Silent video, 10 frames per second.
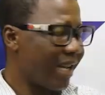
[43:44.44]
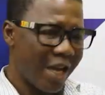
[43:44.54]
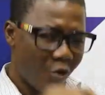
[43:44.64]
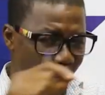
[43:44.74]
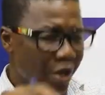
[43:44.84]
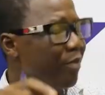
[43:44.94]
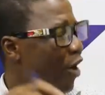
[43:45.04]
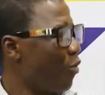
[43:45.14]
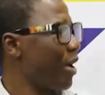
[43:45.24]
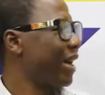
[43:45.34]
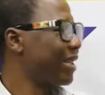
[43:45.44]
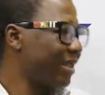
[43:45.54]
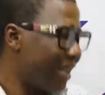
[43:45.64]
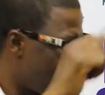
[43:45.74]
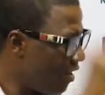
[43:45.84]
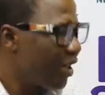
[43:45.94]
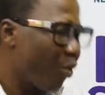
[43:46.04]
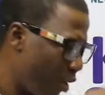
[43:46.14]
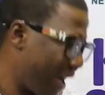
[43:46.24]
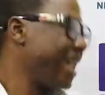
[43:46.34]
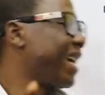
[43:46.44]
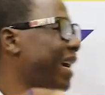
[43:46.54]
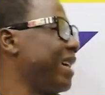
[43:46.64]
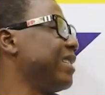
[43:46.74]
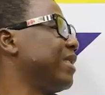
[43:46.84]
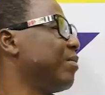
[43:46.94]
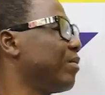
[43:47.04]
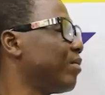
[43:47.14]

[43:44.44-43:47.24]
ekoyi Bawumia say the Christian will kick against him.